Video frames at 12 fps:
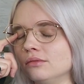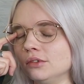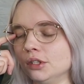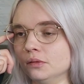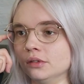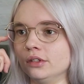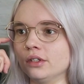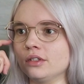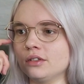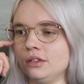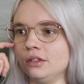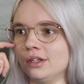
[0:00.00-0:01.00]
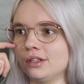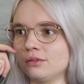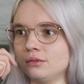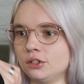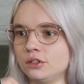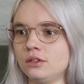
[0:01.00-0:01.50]
You will not see that.
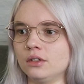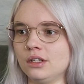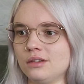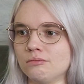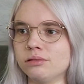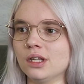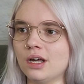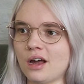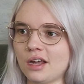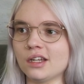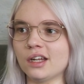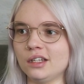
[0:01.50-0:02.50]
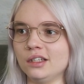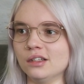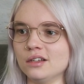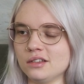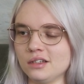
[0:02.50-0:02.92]
We're just gonna imply that he does